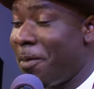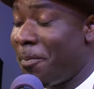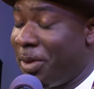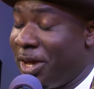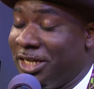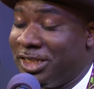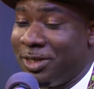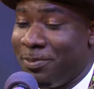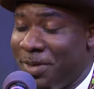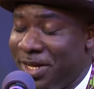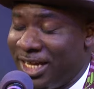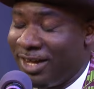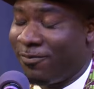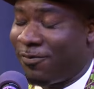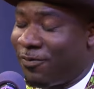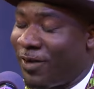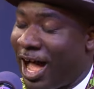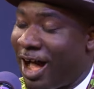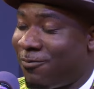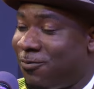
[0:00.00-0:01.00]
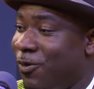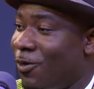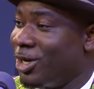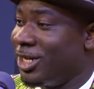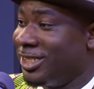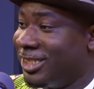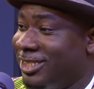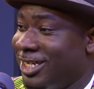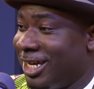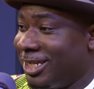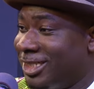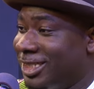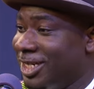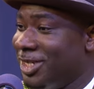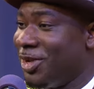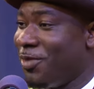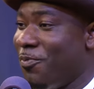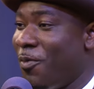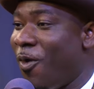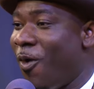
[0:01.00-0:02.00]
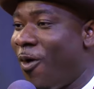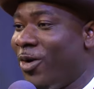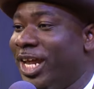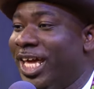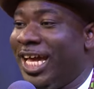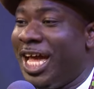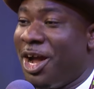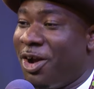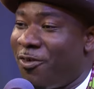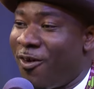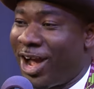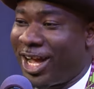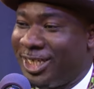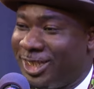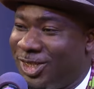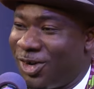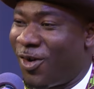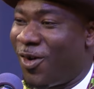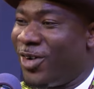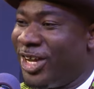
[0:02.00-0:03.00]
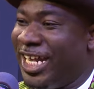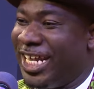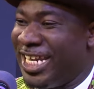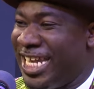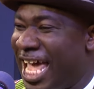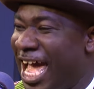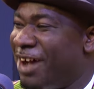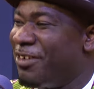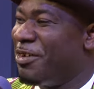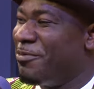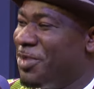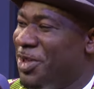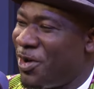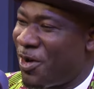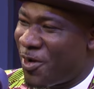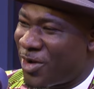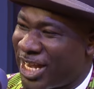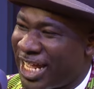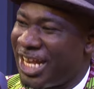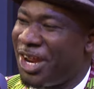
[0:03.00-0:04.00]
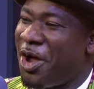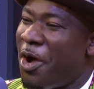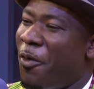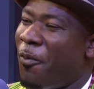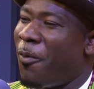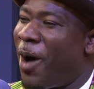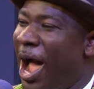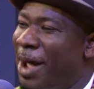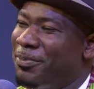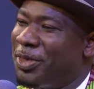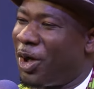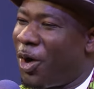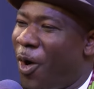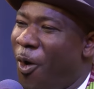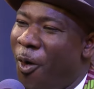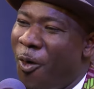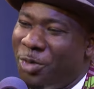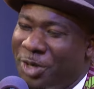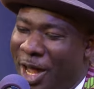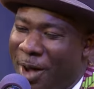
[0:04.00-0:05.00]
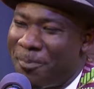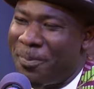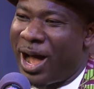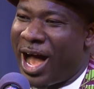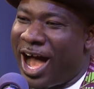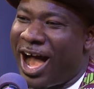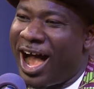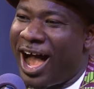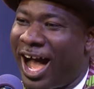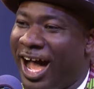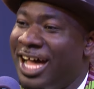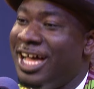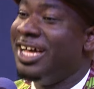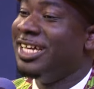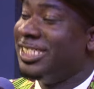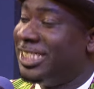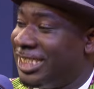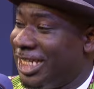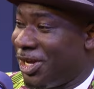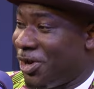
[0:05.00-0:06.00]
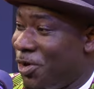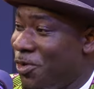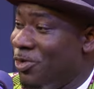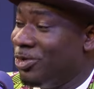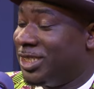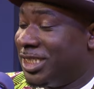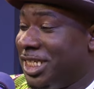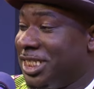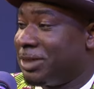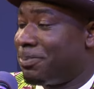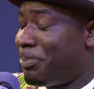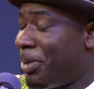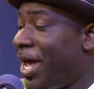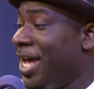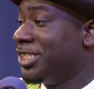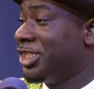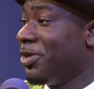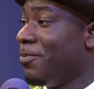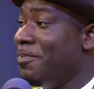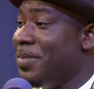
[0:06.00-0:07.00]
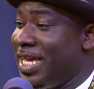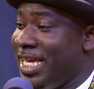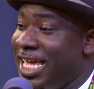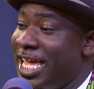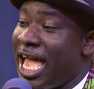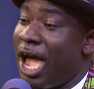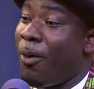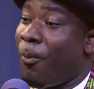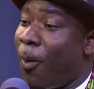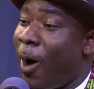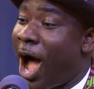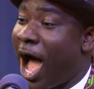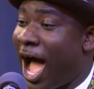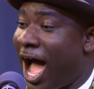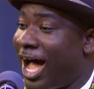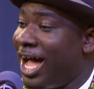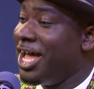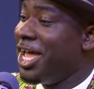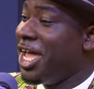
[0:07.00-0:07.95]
Paging me at 5:46 in the morning. Crack of dawning, now I'm yawning. Wipe the cold out my eye. See who's this paging me and why?